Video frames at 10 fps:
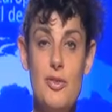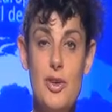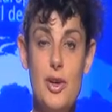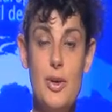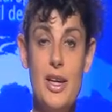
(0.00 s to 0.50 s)

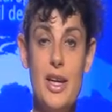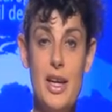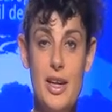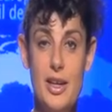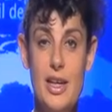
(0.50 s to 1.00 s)
following
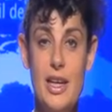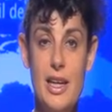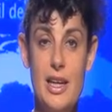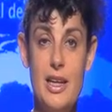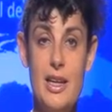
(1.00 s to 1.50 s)

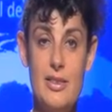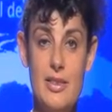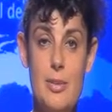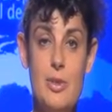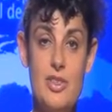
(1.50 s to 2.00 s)
clearly
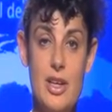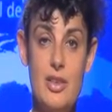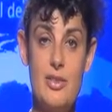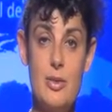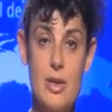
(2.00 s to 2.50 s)
established
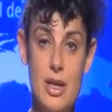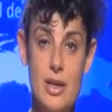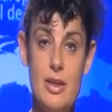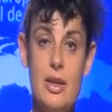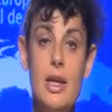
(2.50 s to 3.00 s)
case law
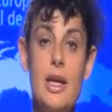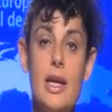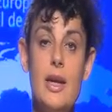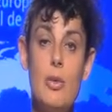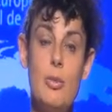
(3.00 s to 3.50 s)
either,
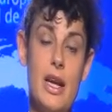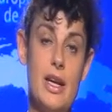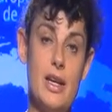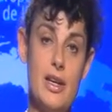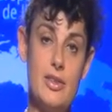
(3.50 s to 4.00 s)
it will be
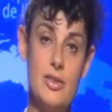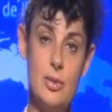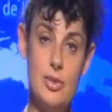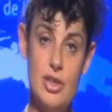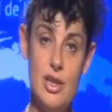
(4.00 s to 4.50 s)
allocated
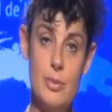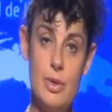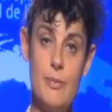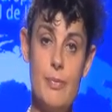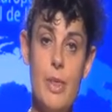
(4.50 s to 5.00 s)
to a
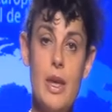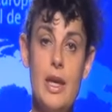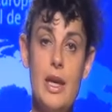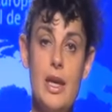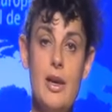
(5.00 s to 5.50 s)
chamber.
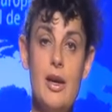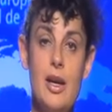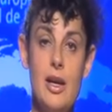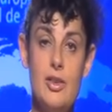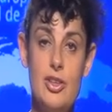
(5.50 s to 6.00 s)
Here,
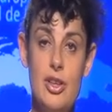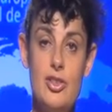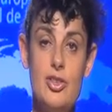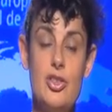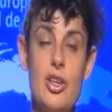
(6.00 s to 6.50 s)
a
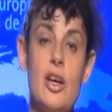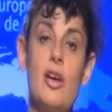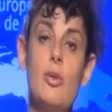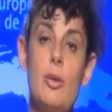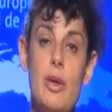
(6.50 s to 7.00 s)
judge
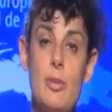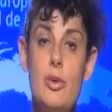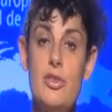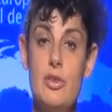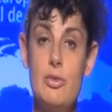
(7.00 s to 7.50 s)
will be
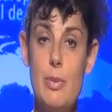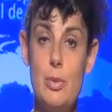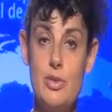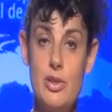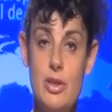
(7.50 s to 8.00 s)
appointed
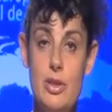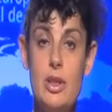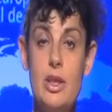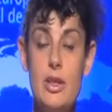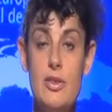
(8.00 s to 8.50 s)
rapporteur
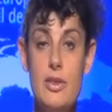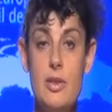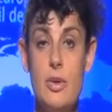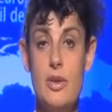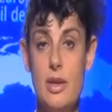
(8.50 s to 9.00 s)
to
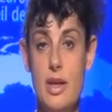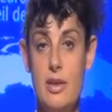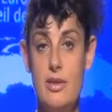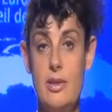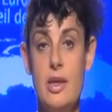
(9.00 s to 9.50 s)
deal with the
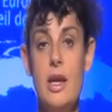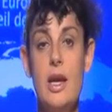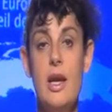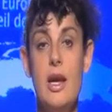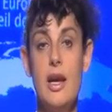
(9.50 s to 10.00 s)
case.
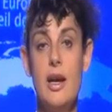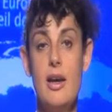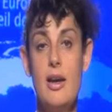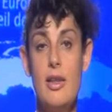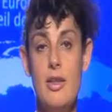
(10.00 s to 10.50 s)

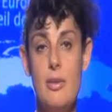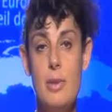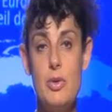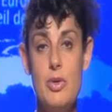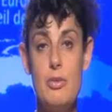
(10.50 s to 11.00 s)
The
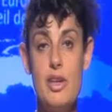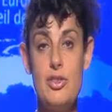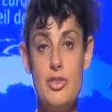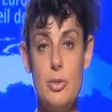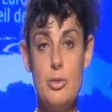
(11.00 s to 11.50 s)
member of the
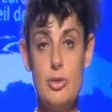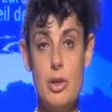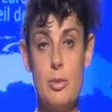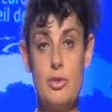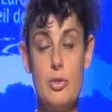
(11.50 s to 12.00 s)
registry will draw
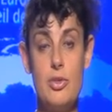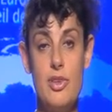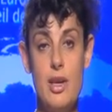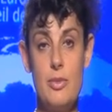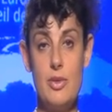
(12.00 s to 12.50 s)
up a short
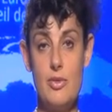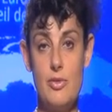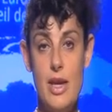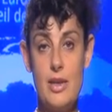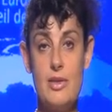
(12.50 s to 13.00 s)
statement of
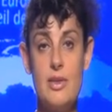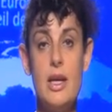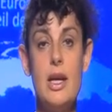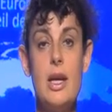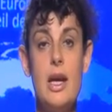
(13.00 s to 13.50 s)
facts,
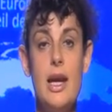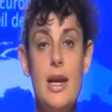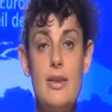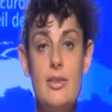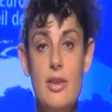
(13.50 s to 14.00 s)

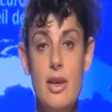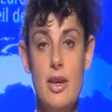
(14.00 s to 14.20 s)
and